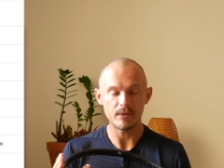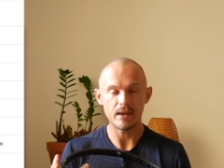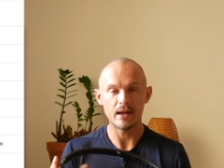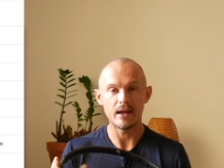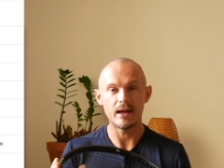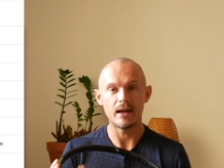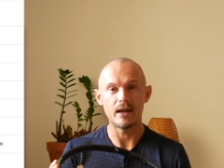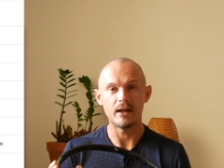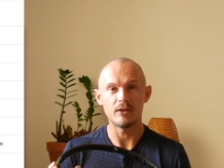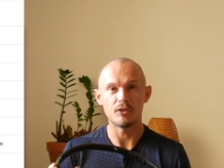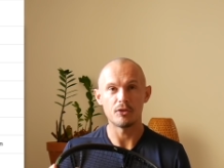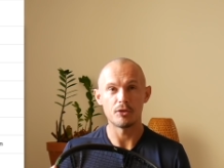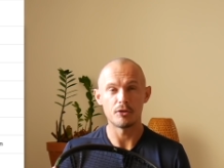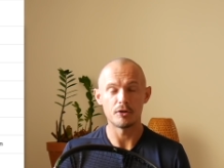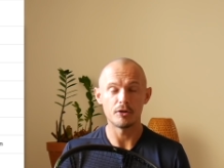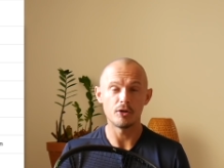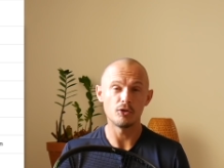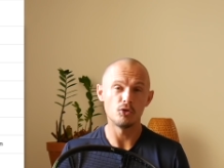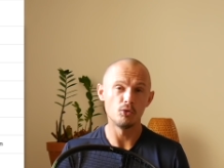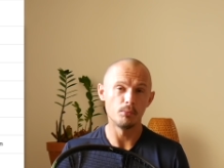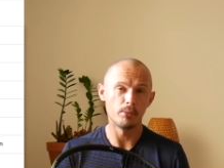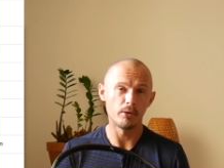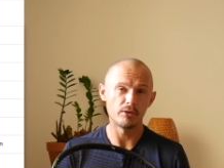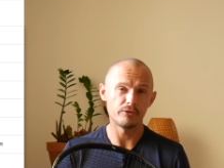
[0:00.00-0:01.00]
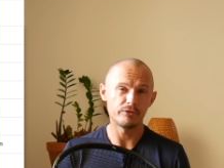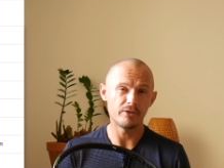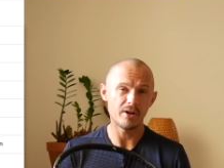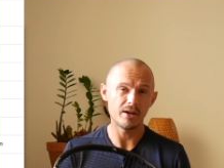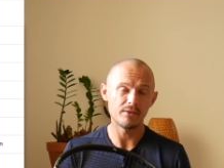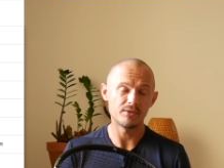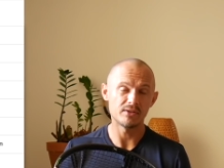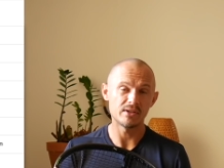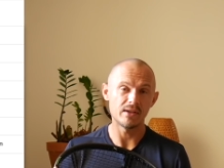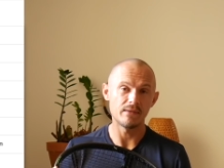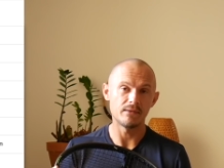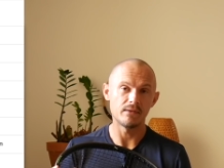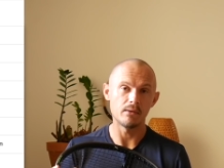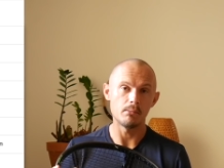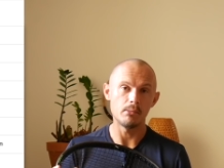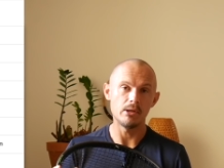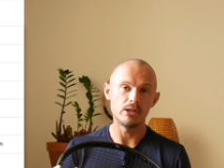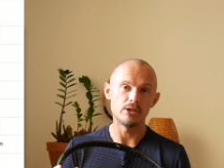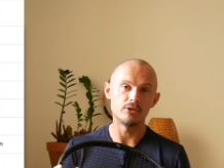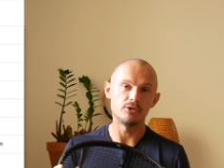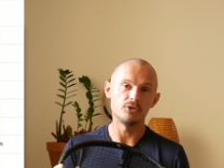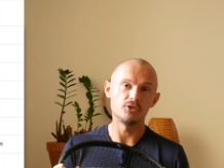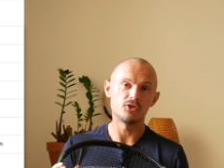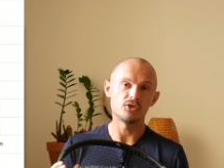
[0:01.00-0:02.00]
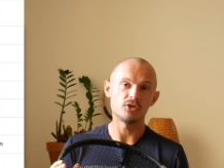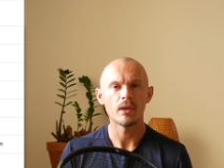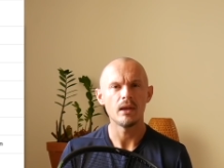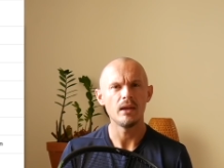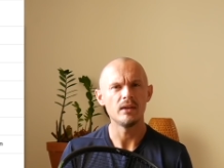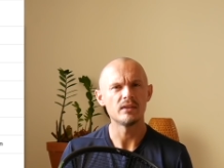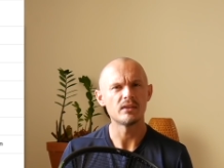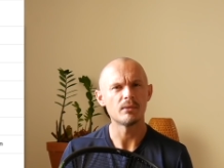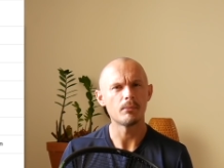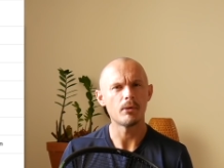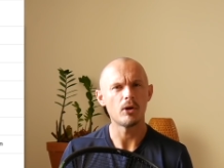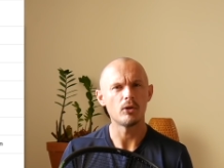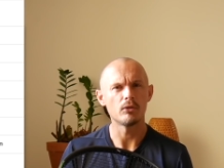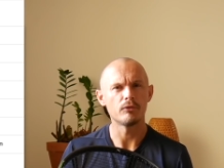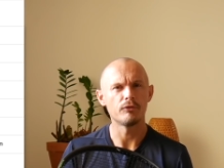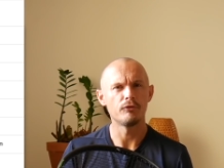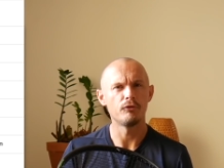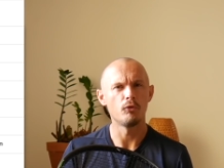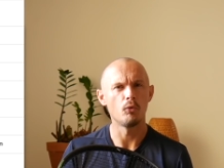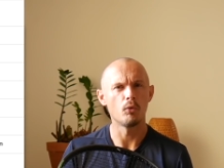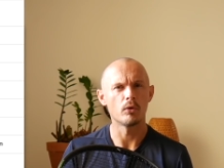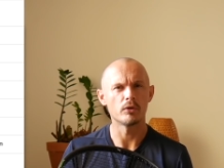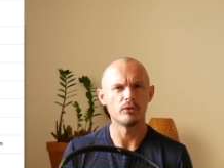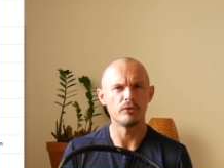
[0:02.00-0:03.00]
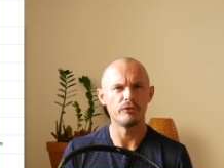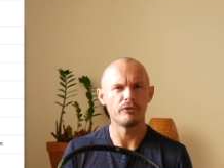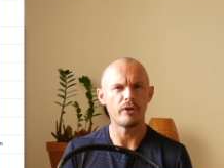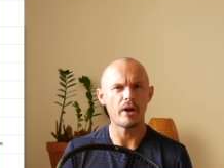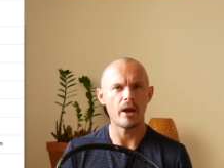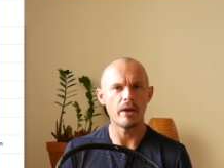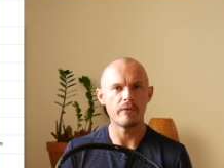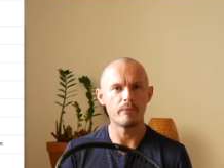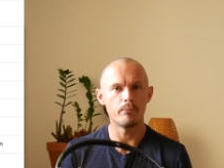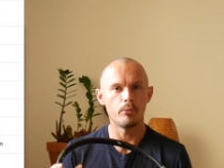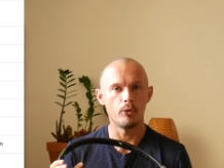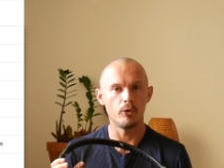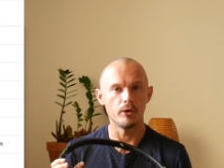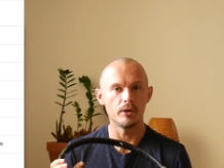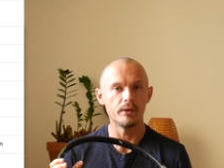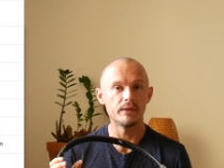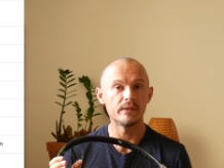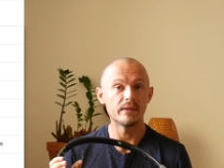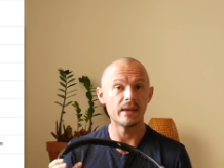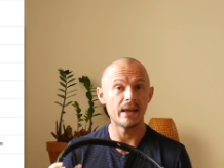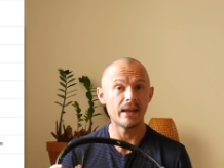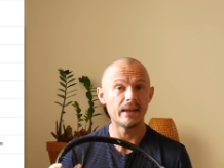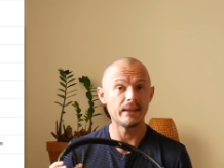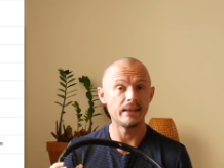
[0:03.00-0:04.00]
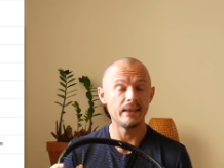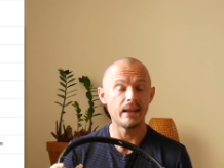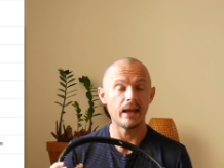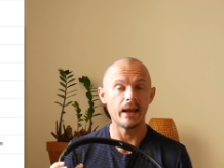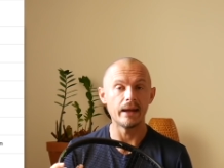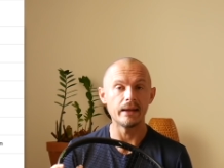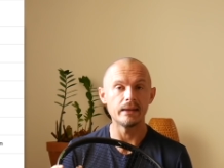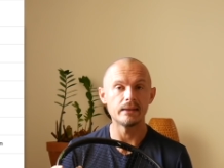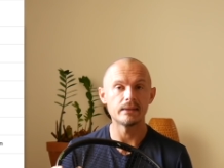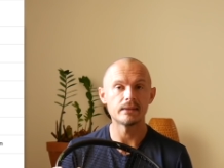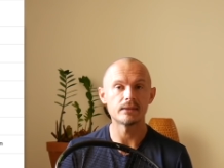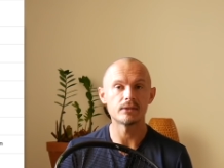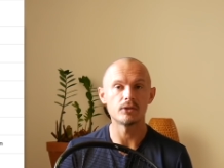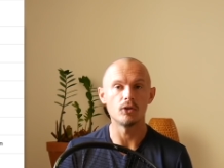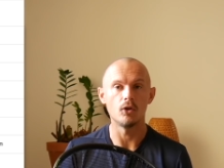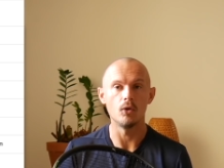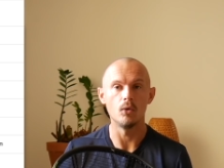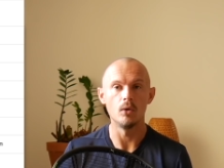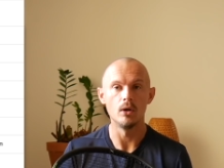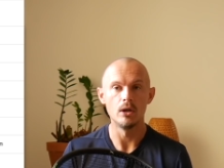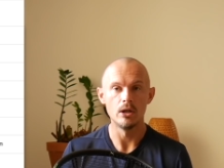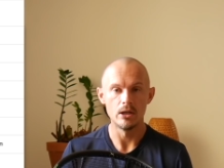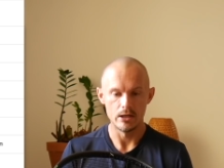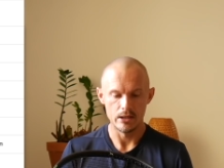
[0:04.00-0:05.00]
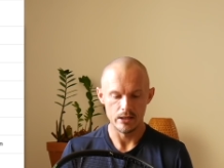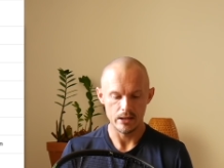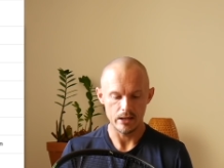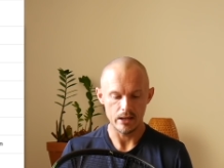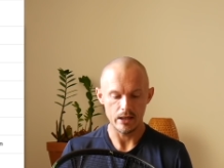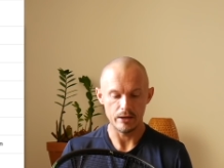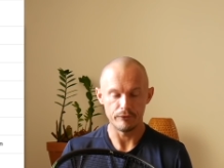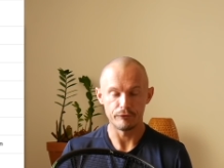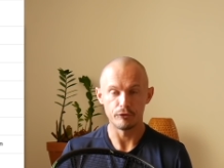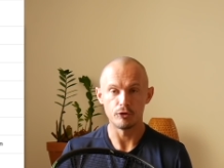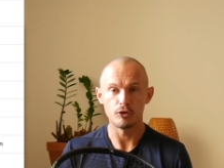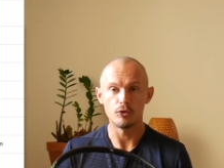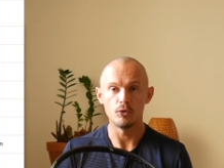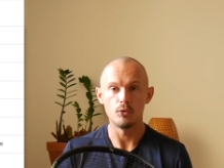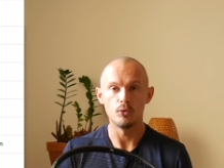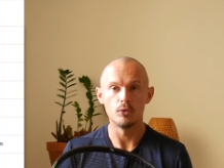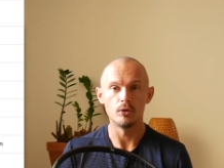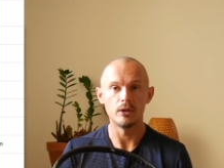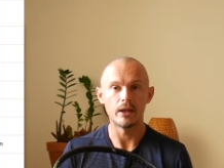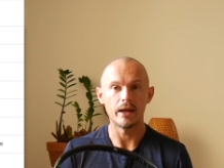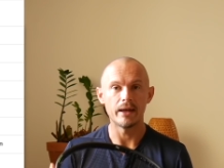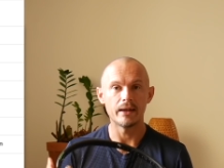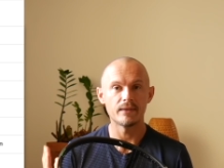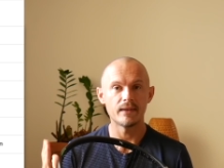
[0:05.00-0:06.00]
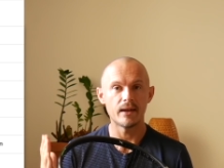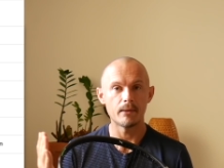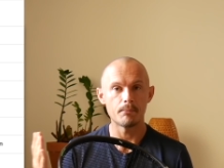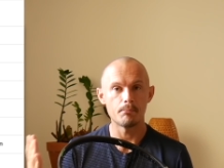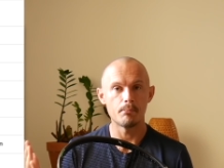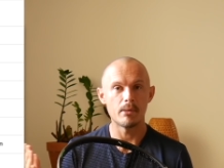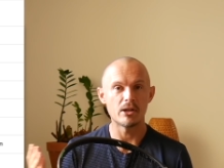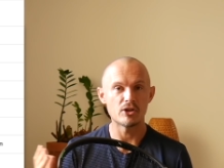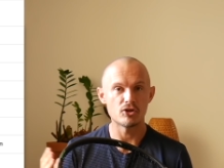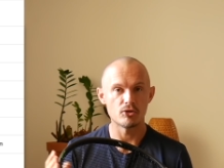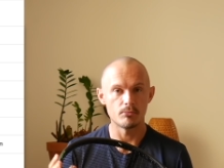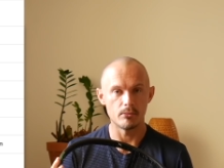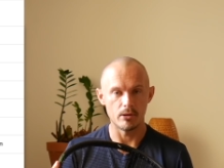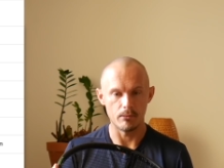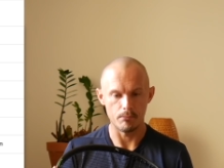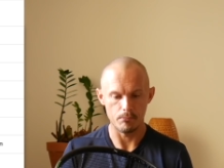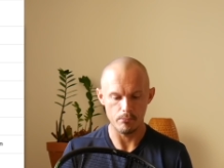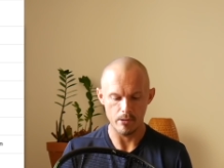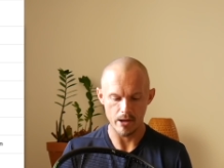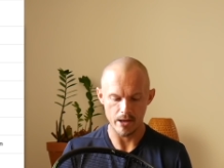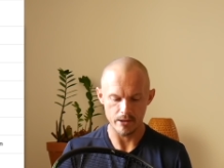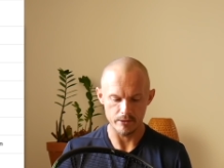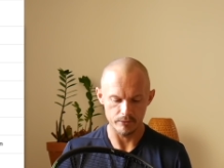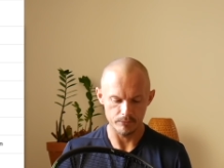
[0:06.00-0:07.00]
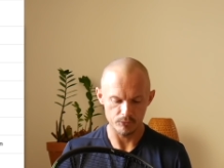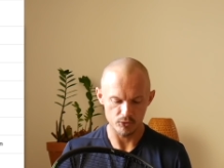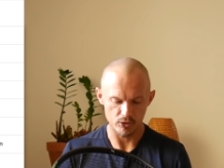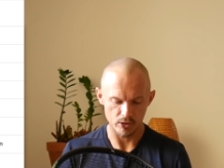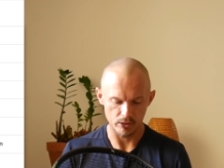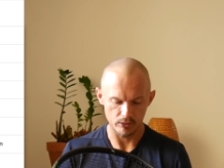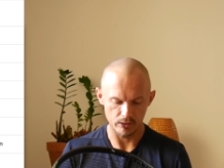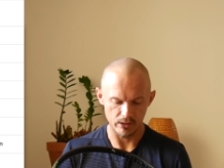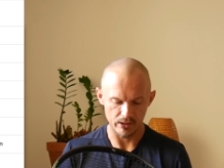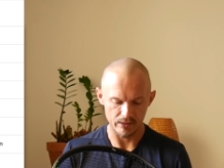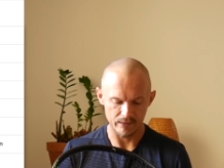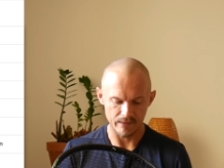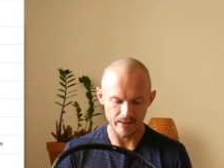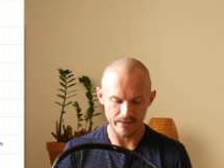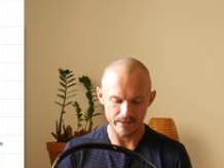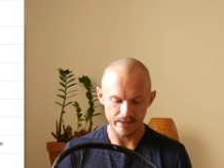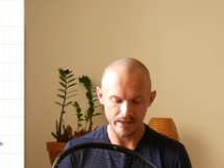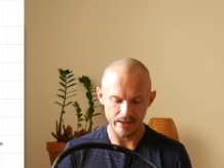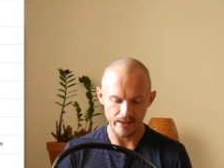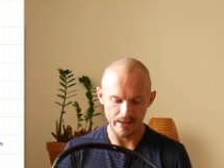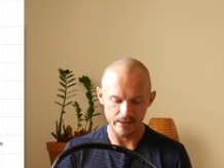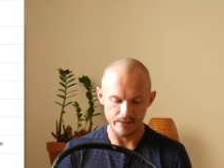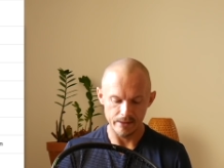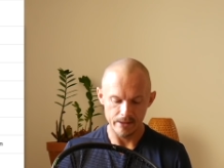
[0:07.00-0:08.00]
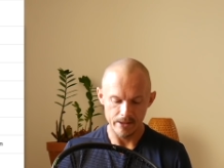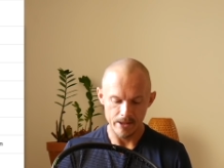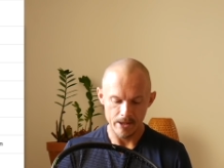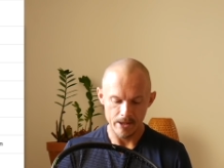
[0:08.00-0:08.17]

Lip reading: 32.5 centimeters is about 4 to 5 points head light. So for you who like that measurement better, try to get that in.